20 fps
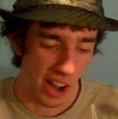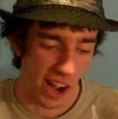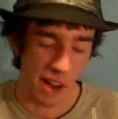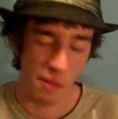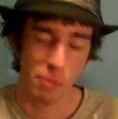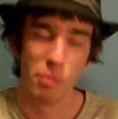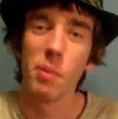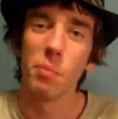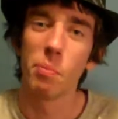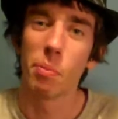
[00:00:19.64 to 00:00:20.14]

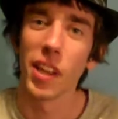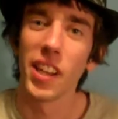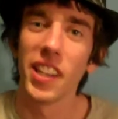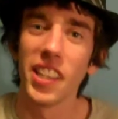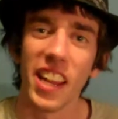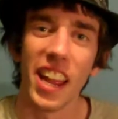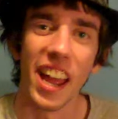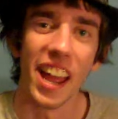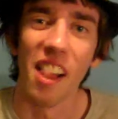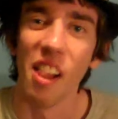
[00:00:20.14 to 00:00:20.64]
I've been playing
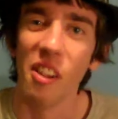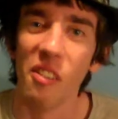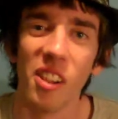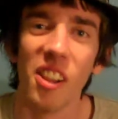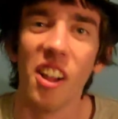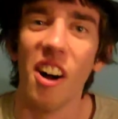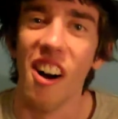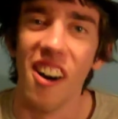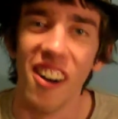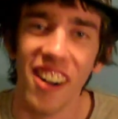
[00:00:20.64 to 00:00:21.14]
it a hell of a
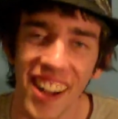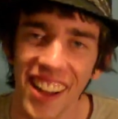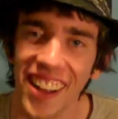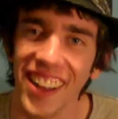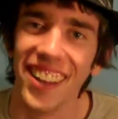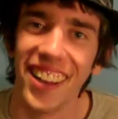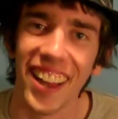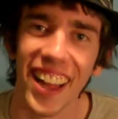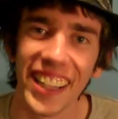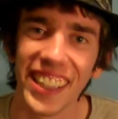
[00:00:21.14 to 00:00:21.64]
lot.
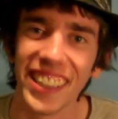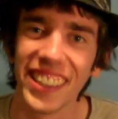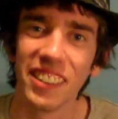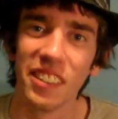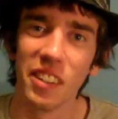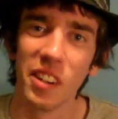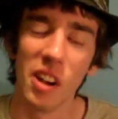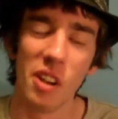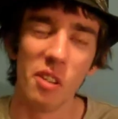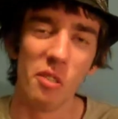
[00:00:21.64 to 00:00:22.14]
Like,
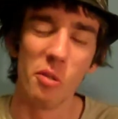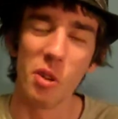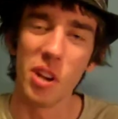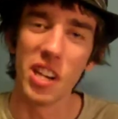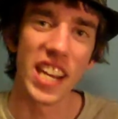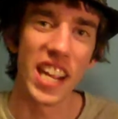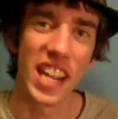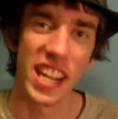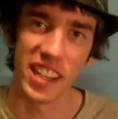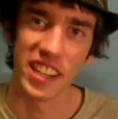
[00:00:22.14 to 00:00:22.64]

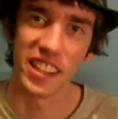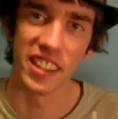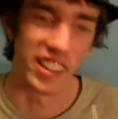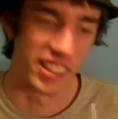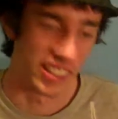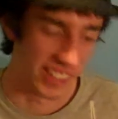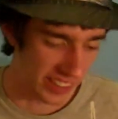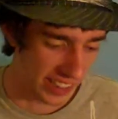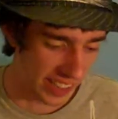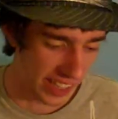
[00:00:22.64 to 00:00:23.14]

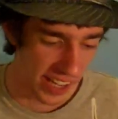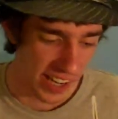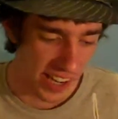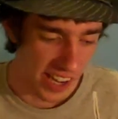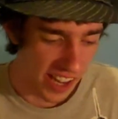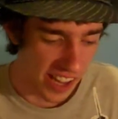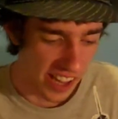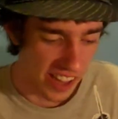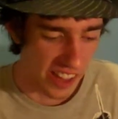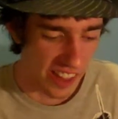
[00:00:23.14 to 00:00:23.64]
ridiculously.
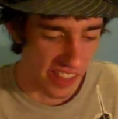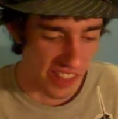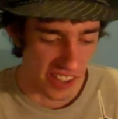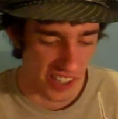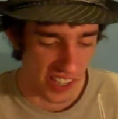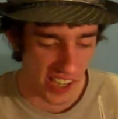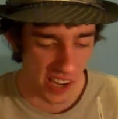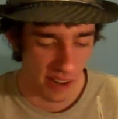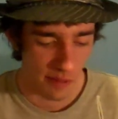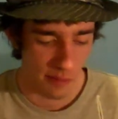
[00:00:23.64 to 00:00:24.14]
And
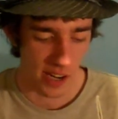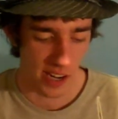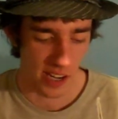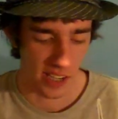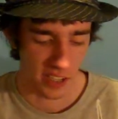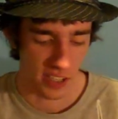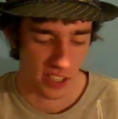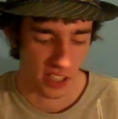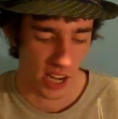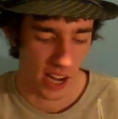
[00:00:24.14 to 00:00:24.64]
the game
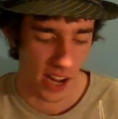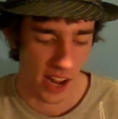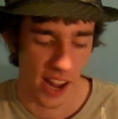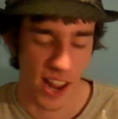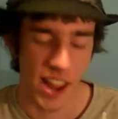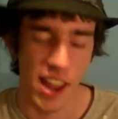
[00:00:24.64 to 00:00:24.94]
is